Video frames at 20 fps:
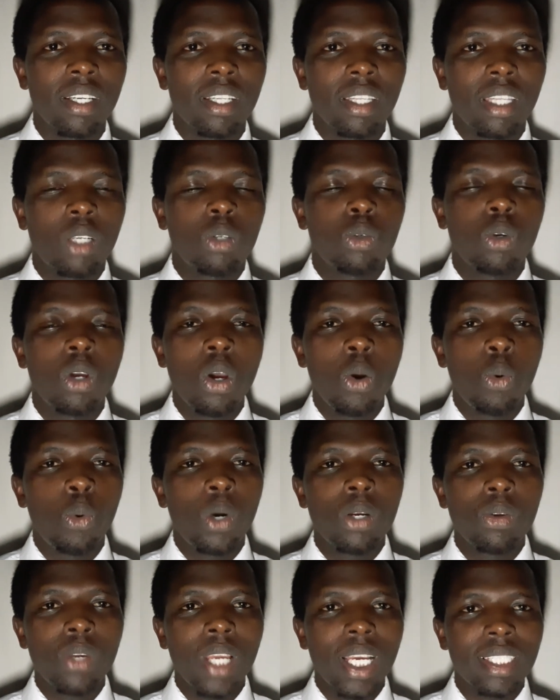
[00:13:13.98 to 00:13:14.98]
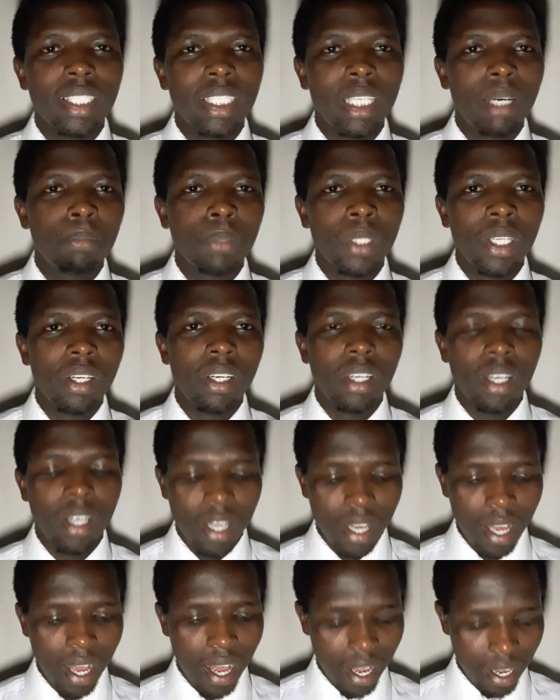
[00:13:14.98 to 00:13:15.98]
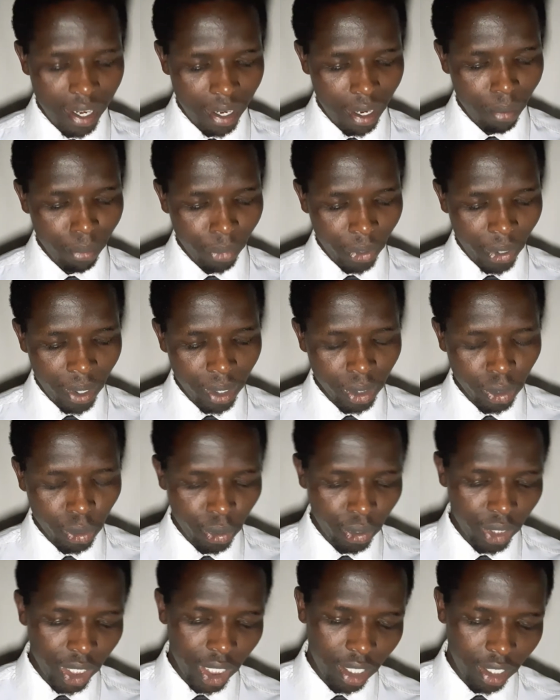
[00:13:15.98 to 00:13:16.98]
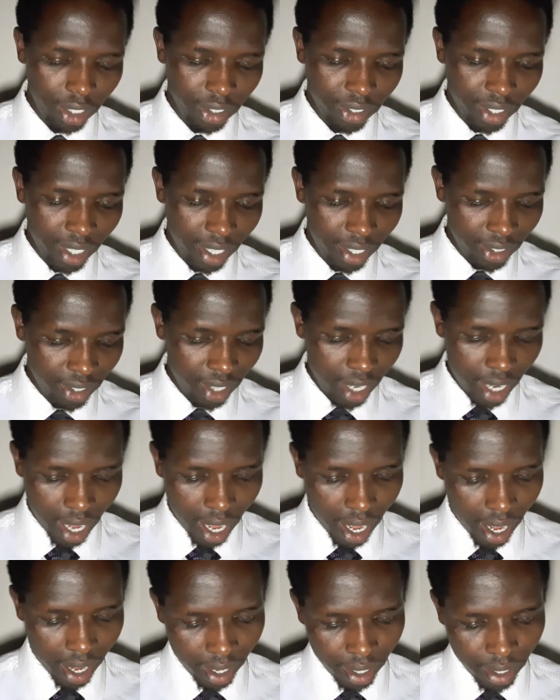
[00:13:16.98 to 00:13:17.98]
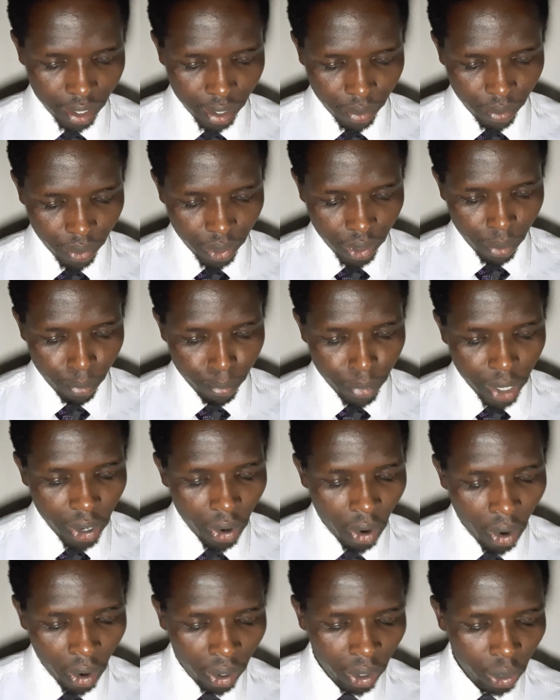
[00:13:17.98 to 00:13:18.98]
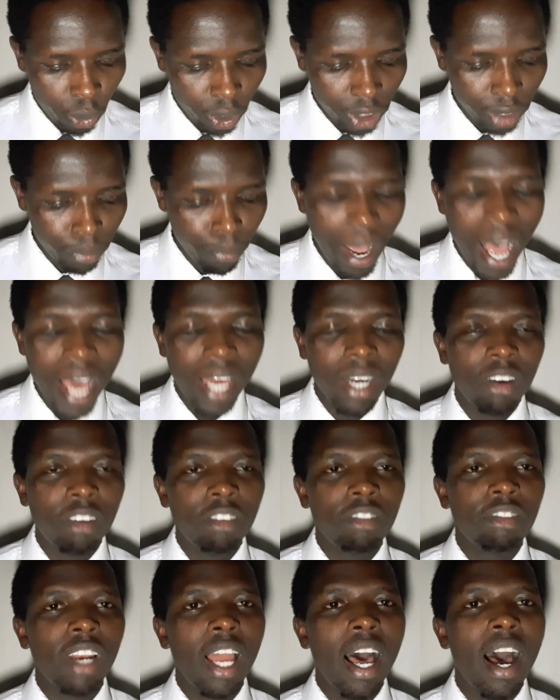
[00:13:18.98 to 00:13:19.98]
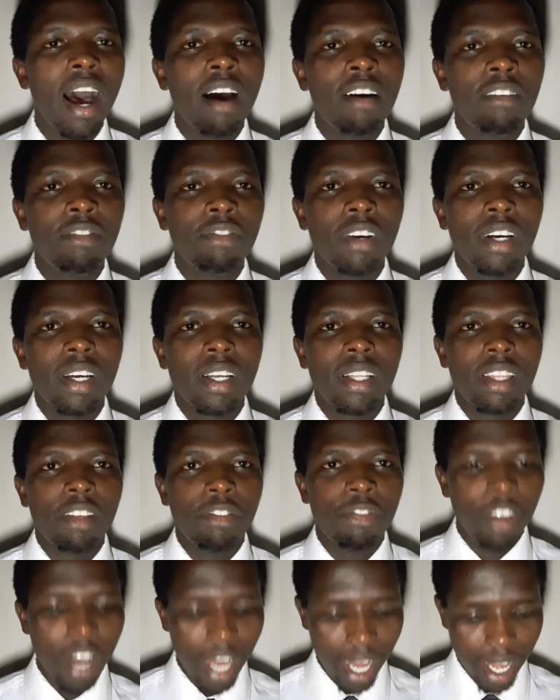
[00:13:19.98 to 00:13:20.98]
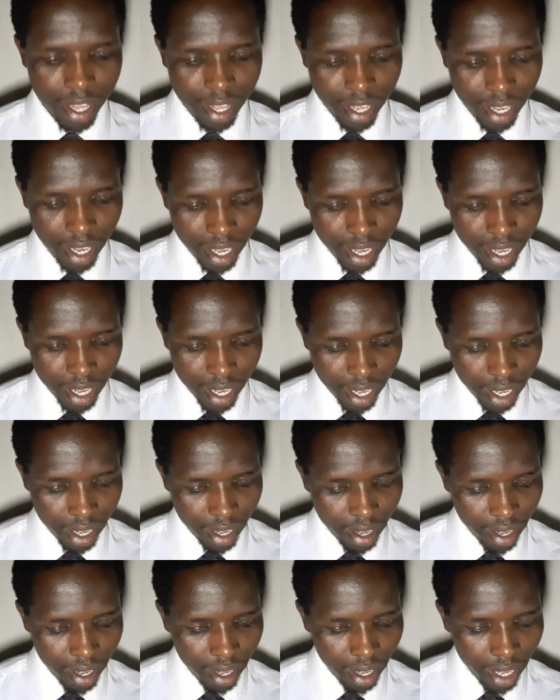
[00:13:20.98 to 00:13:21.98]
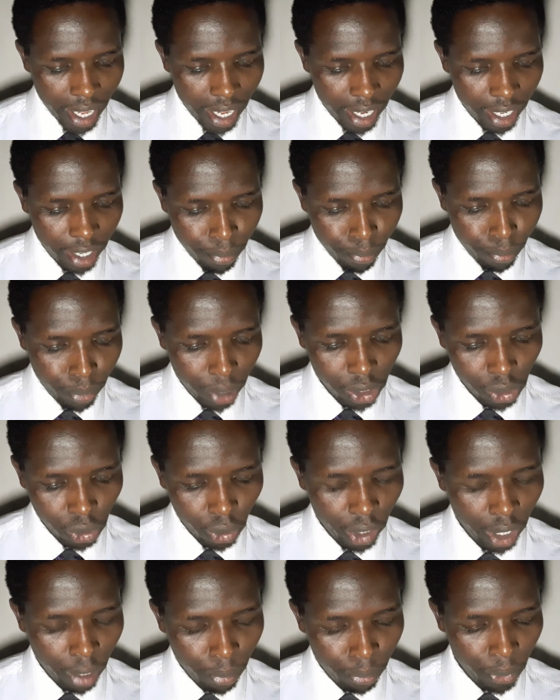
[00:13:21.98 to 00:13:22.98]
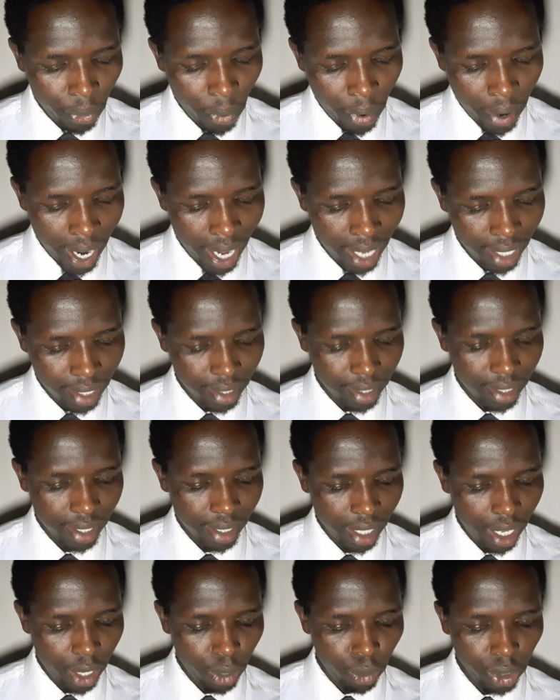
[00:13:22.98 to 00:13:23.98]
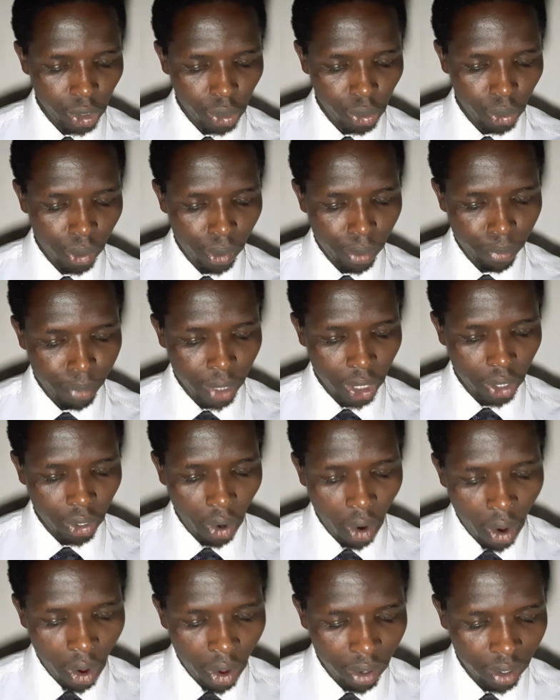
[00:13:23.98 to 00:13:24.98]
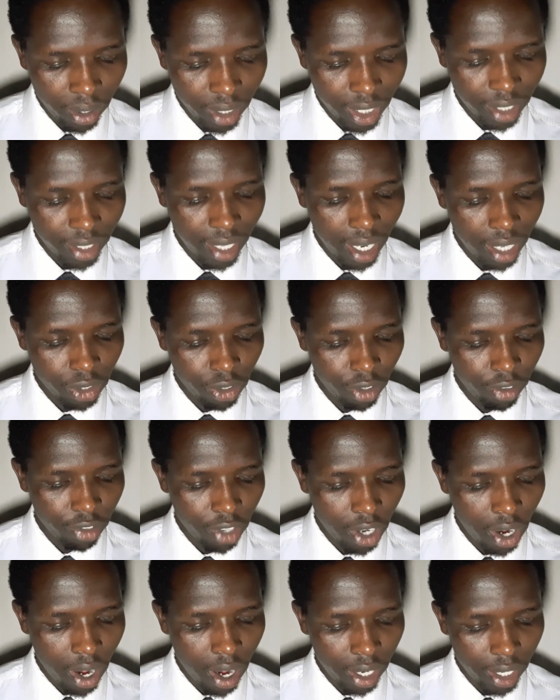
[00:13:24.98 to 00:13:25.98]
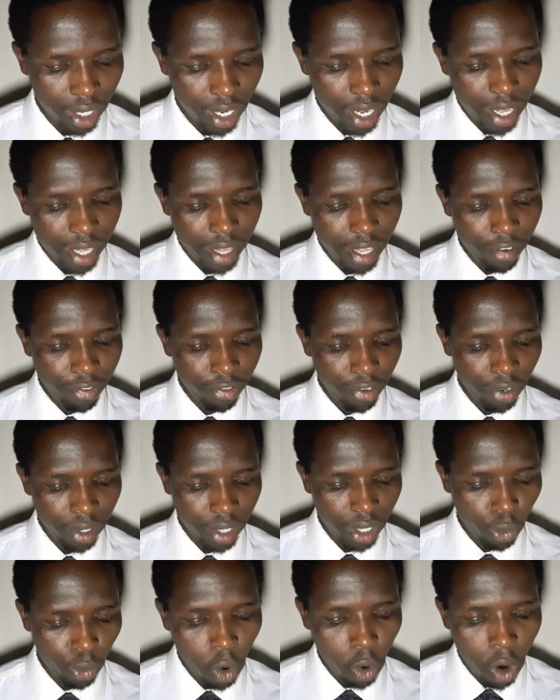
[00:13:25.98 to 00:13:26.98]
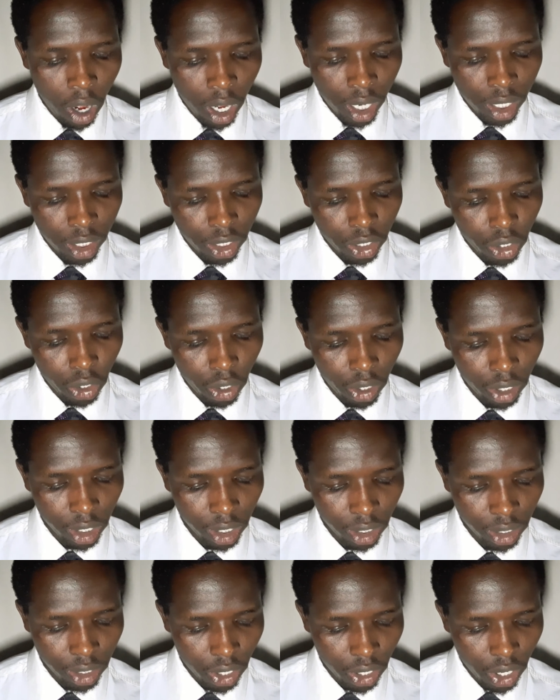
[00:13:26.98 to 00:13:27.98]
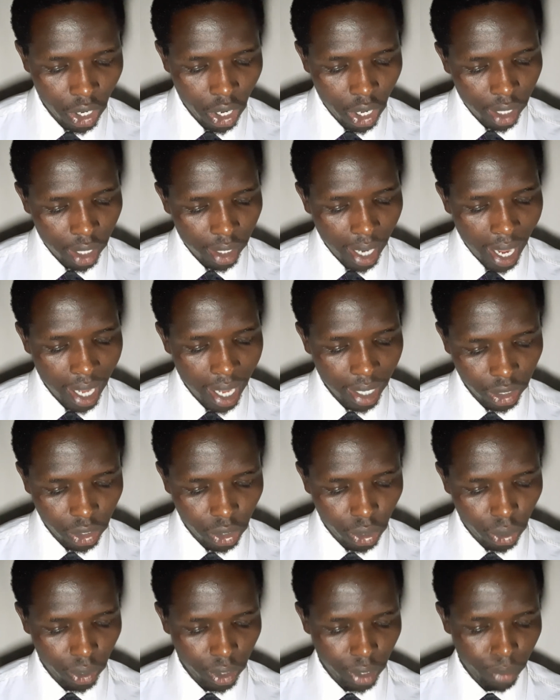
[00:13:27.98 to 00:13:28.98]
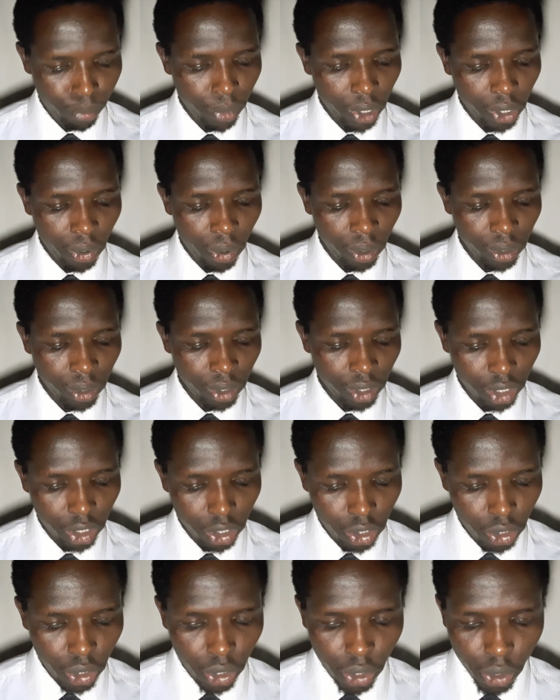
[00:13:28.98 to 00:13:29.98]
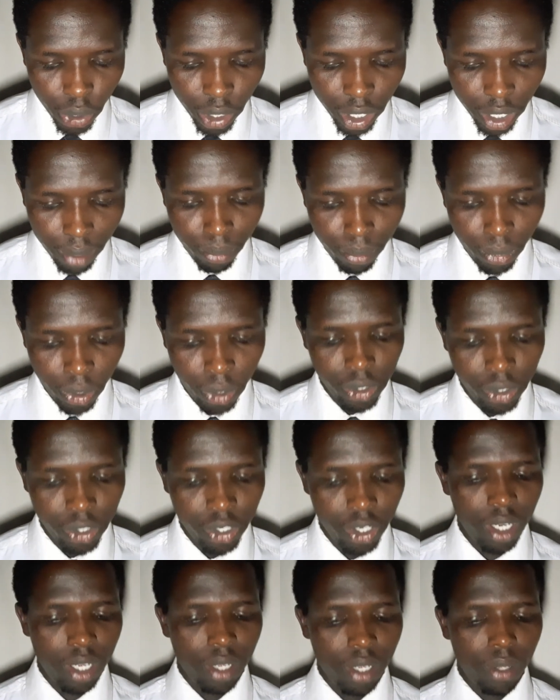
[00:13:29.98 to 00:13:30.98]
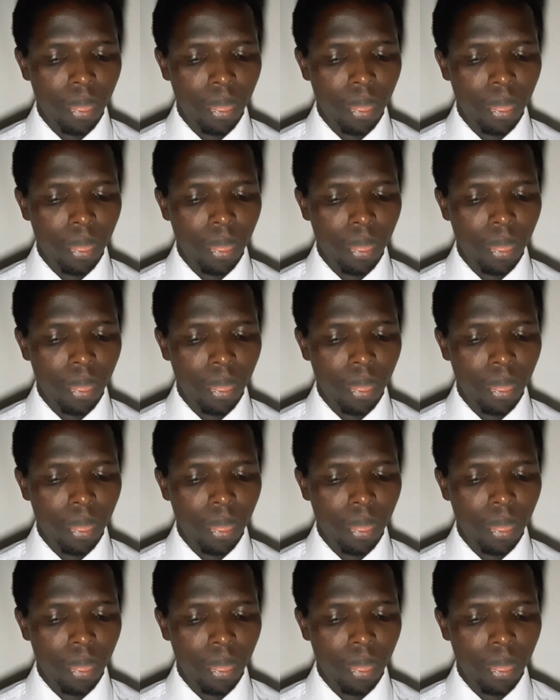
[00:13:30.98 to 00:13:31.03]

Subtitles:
that when we accepted, I'm going to read, it says, "Behold, what manner of love the Father had bestowed upon us, that we should be called the sons of God. Therefore, the world knoweth us not, because it knew him not."